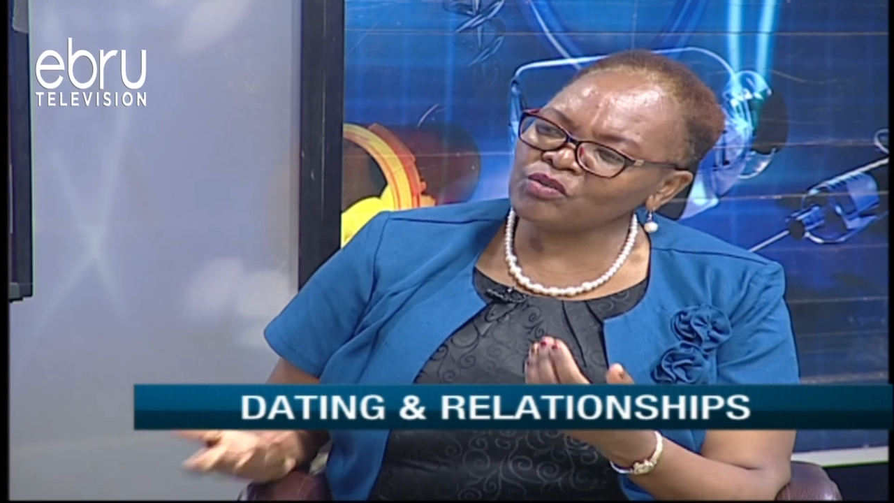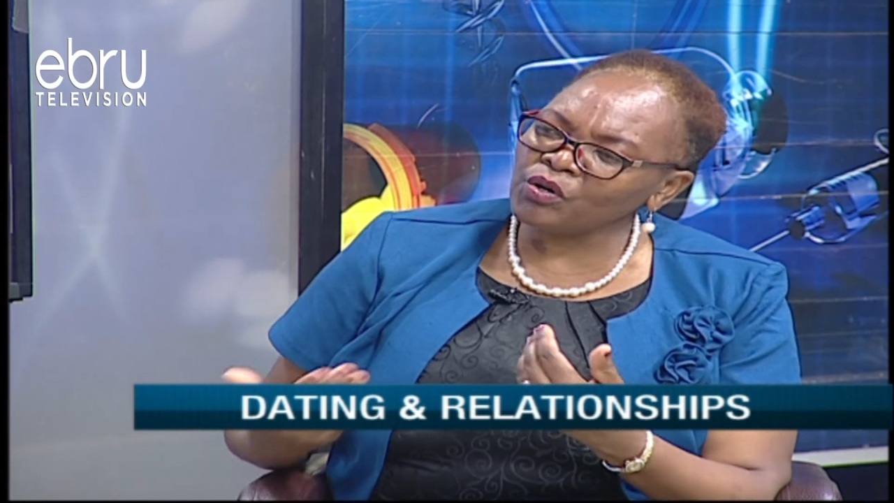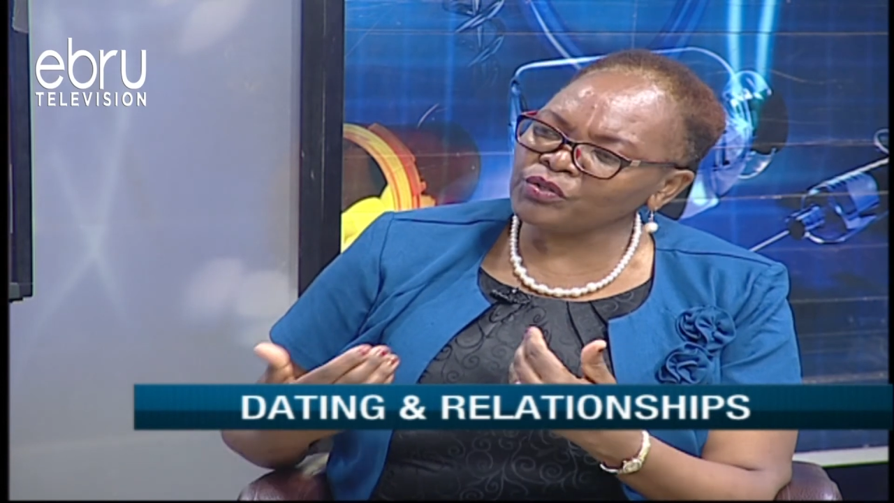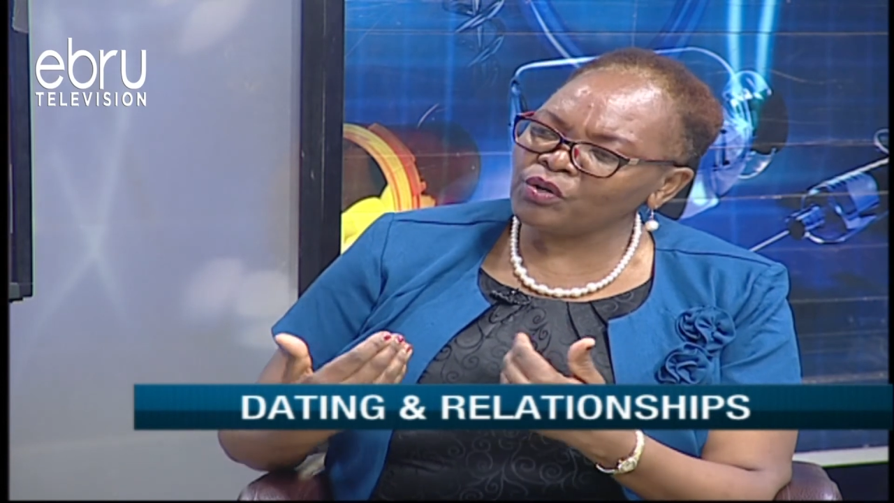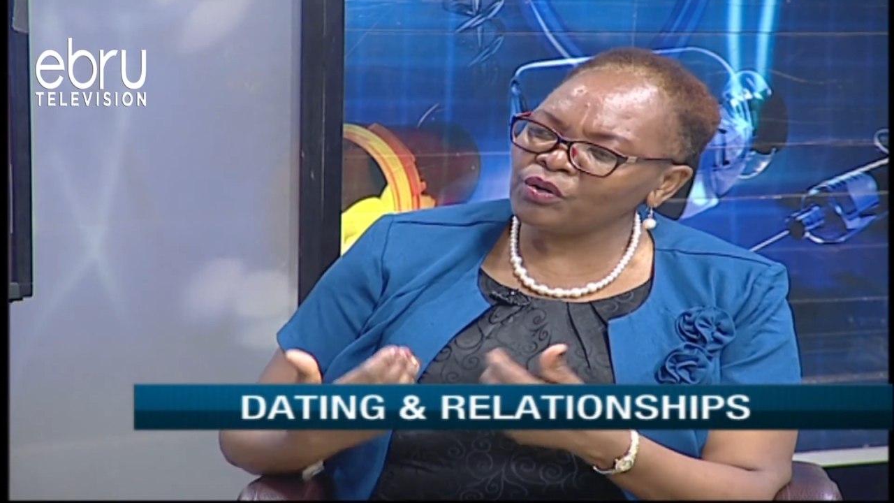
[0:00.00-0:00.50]

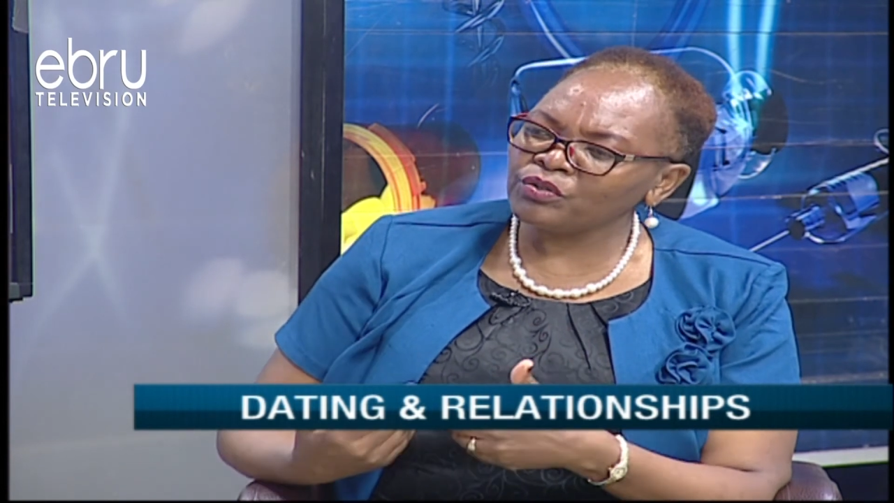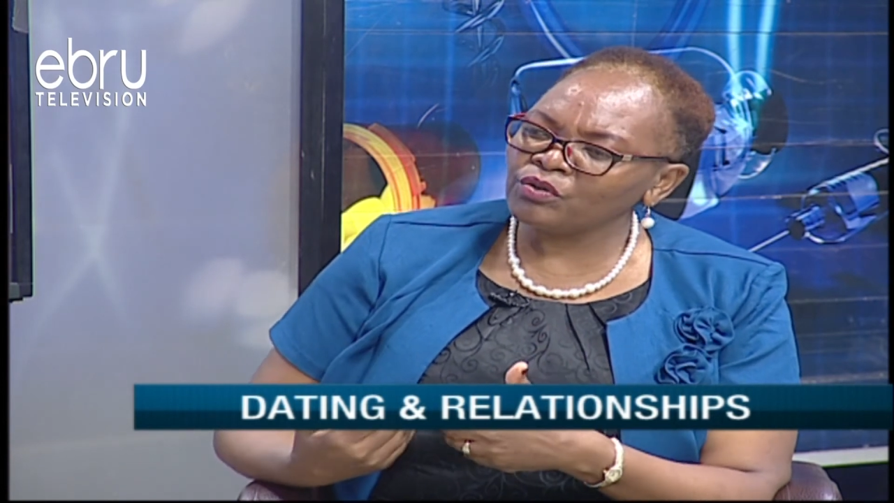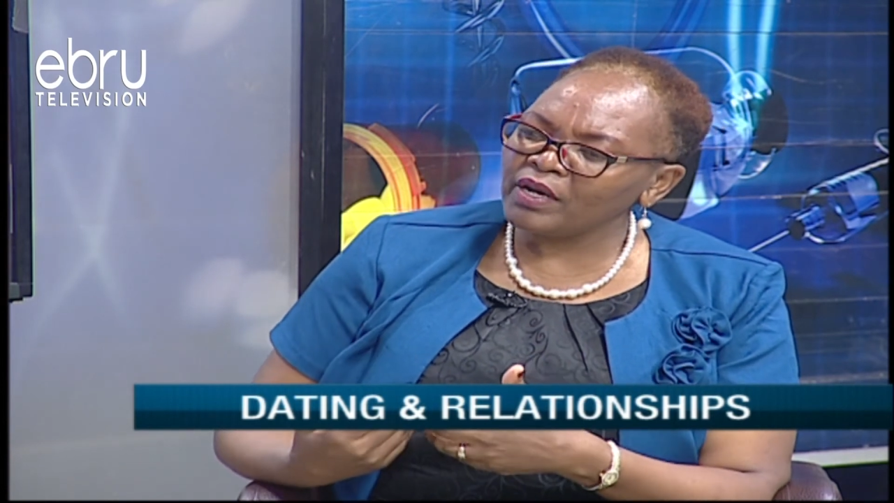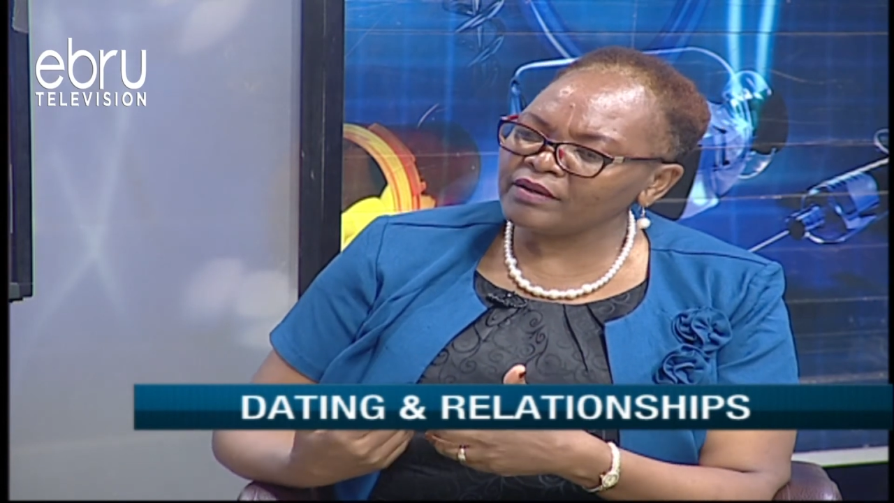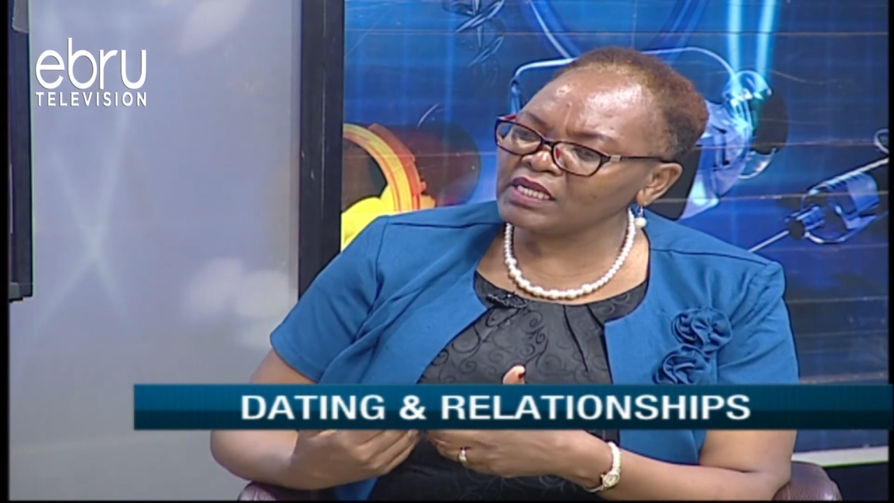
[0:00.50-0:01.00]

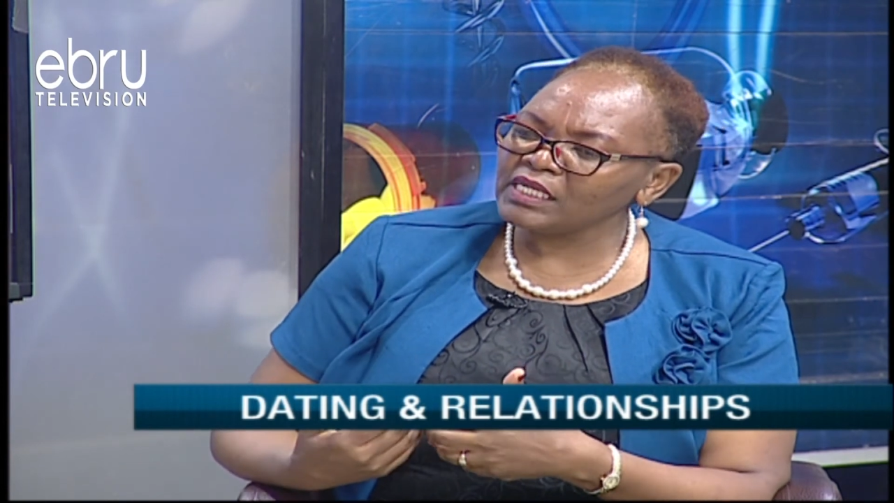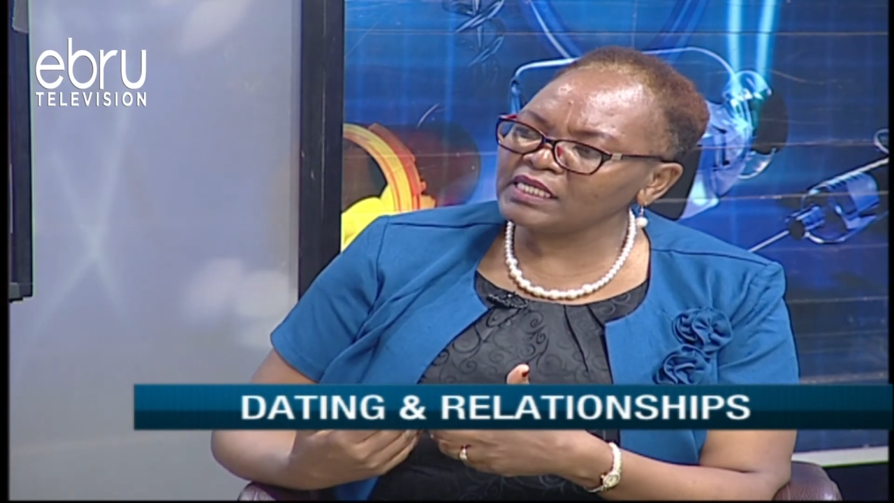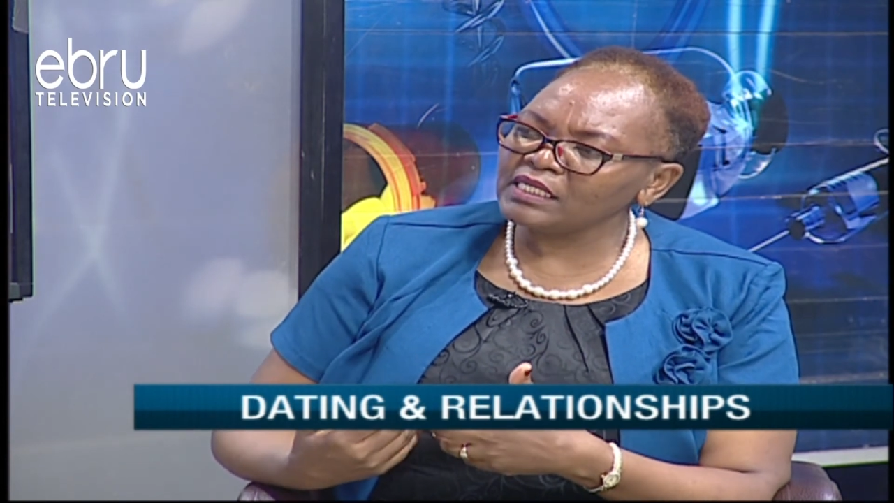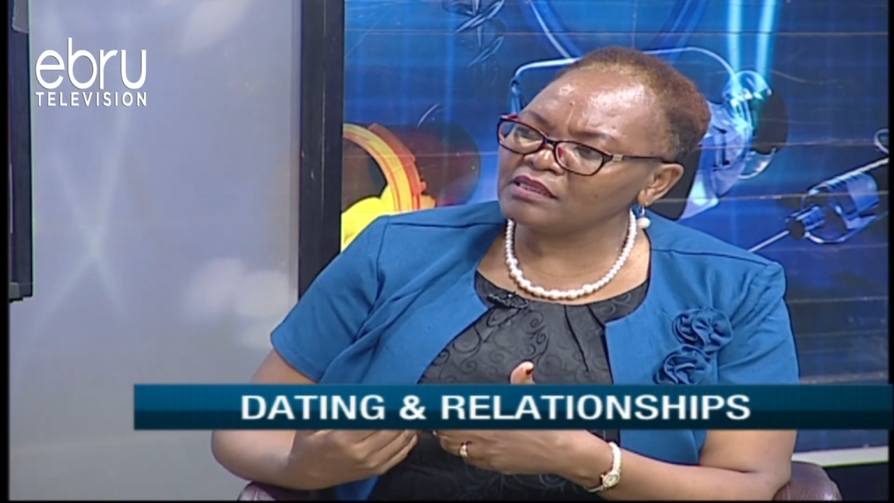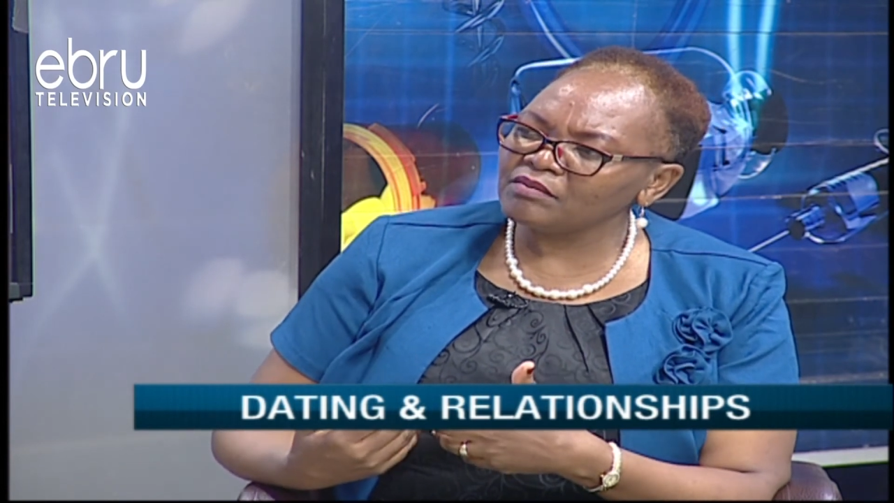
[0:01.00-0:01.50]

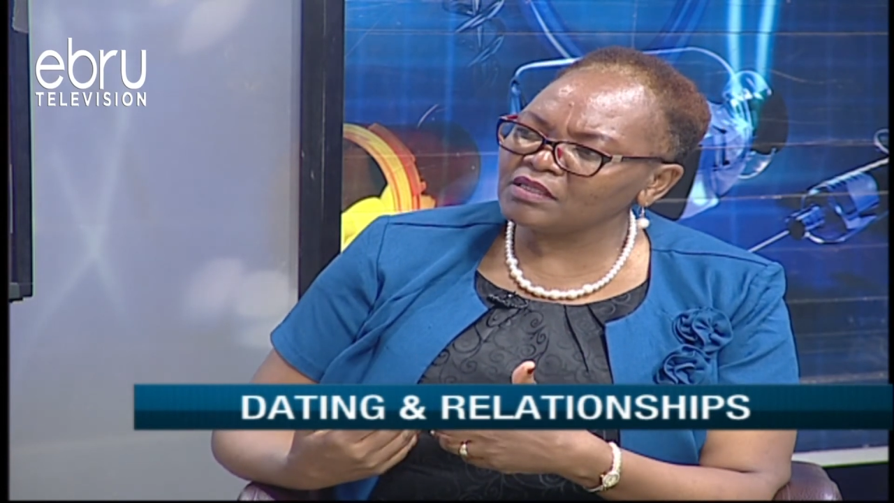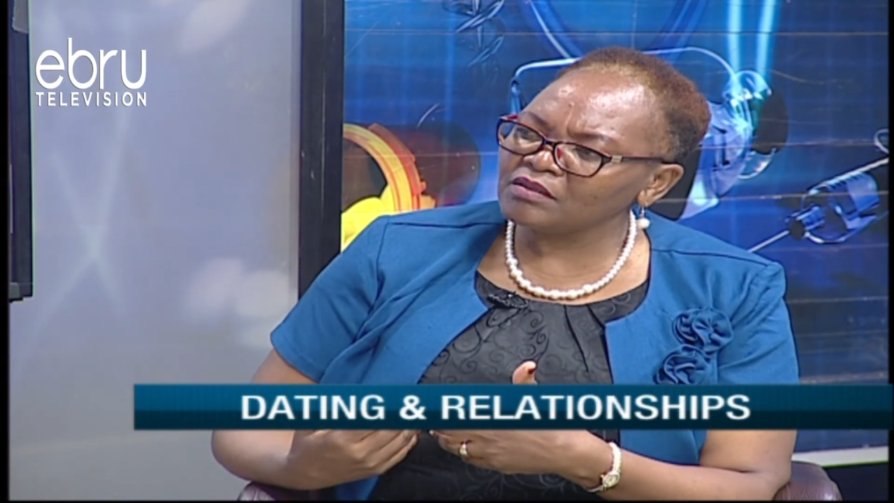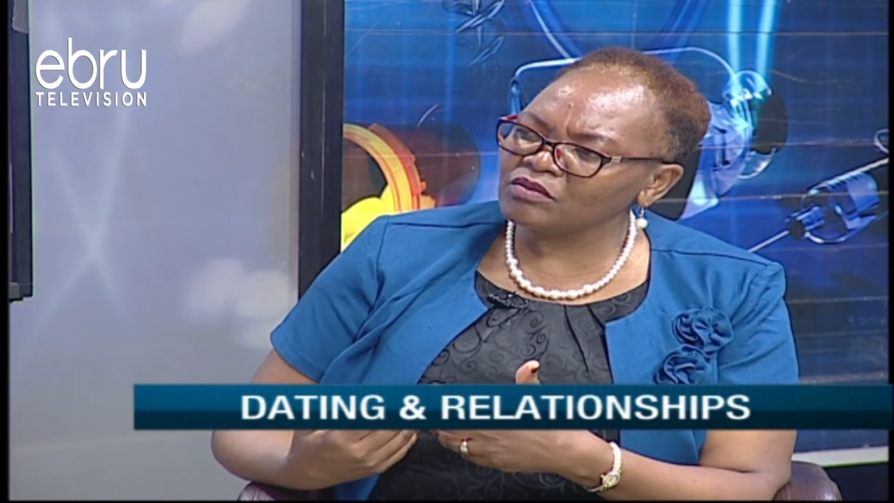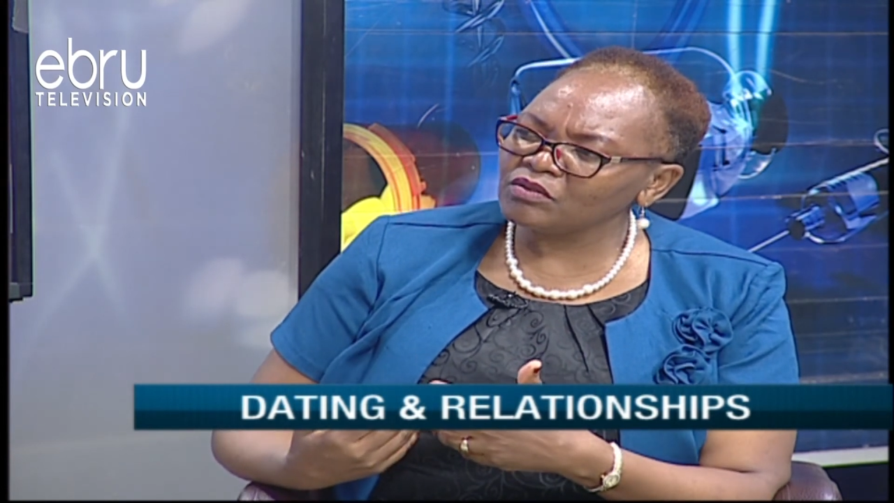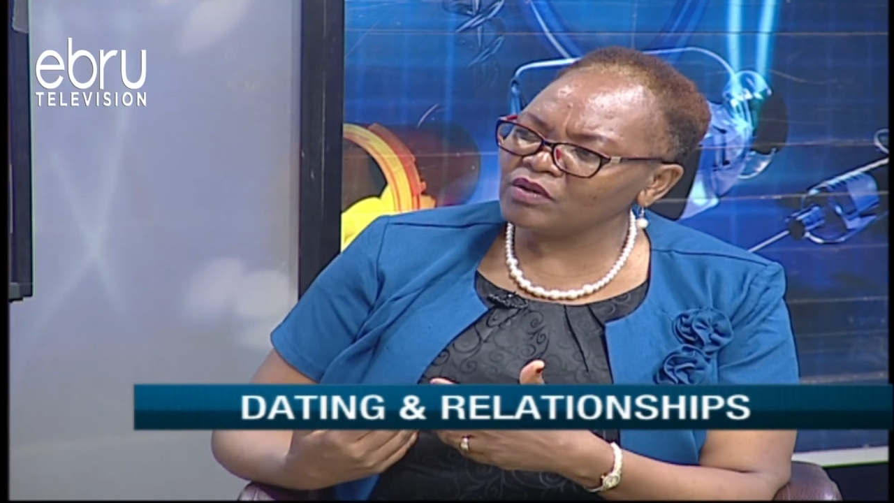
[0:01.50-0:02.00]

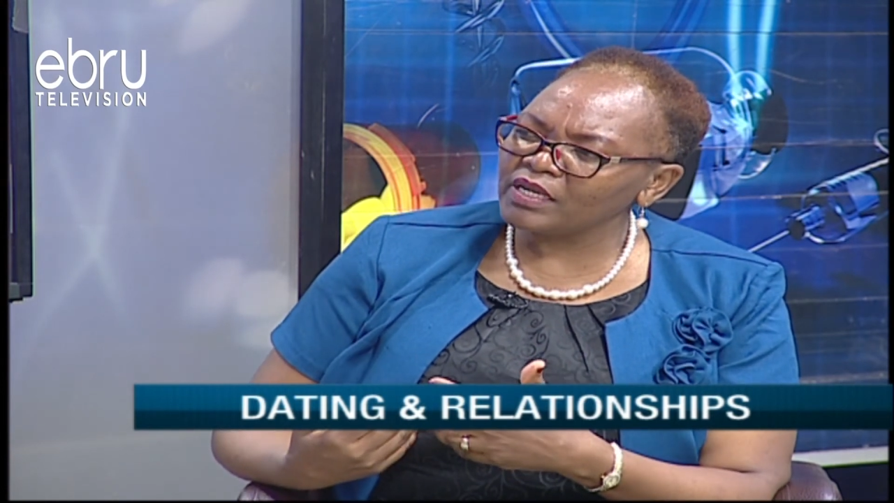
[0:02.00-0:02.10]
you